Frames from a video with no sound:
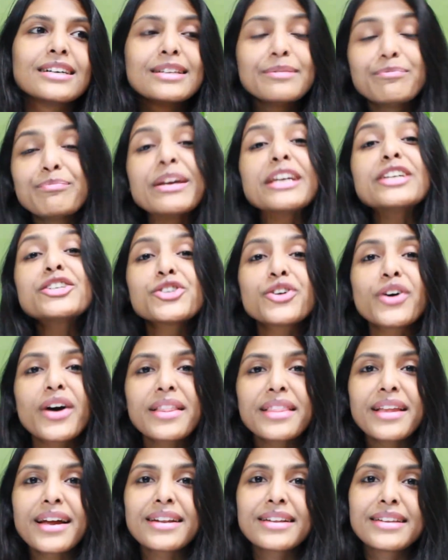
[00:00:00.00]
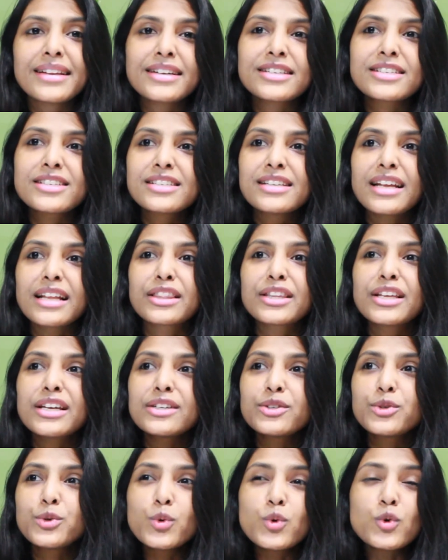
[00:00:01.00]
make sure that there's
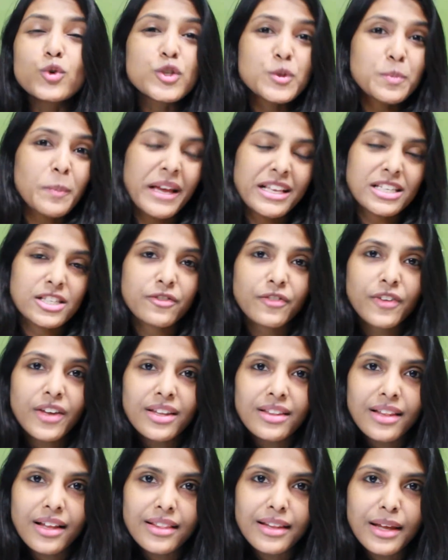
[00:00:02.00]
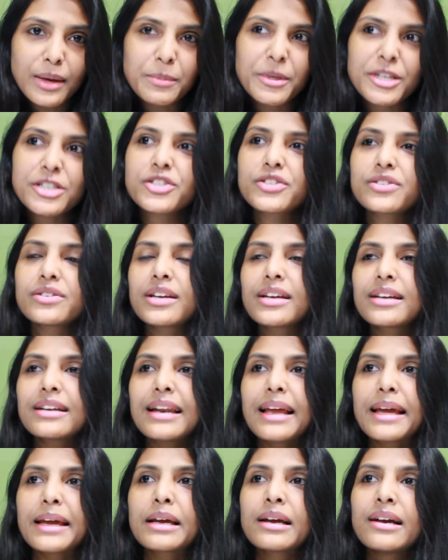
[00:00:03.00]
nothing too specific that they're mentioning,
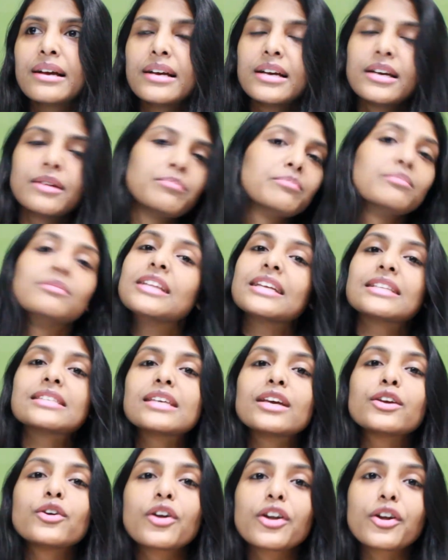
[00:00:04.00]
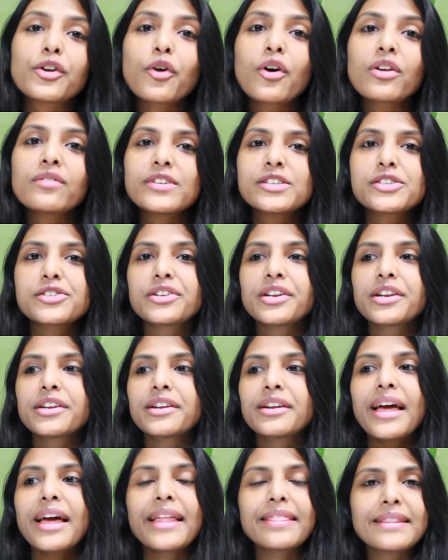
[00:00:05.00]
like let's say you're a
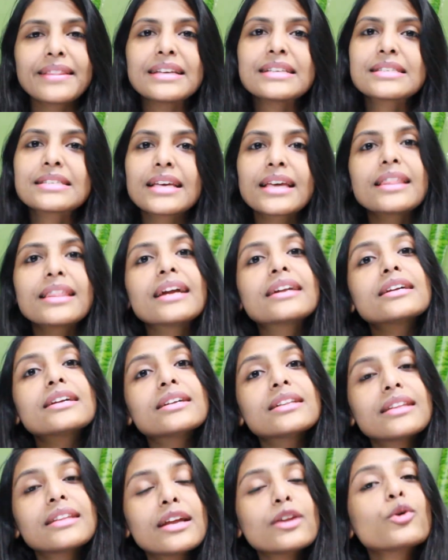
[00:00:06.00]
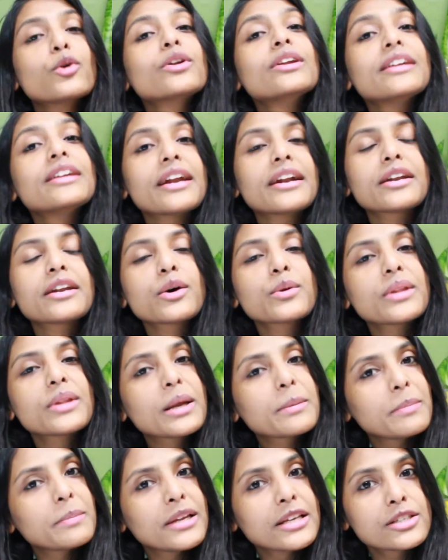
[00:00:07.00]
non-vegetarian and they say that they'll only rent out
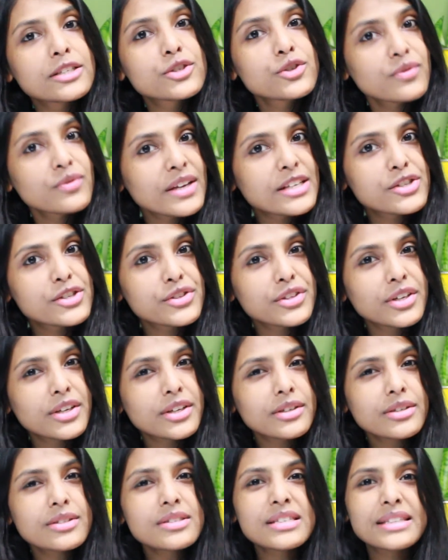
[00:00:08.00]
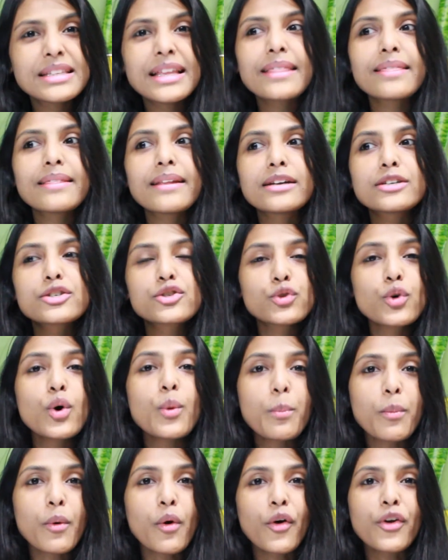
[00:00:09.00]
their place to vegetarians, then there's no
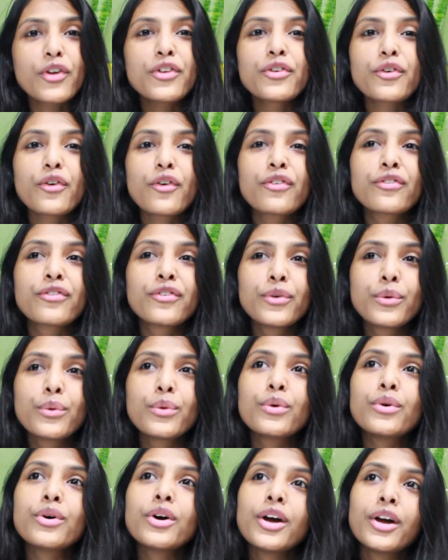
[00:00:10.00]
point of you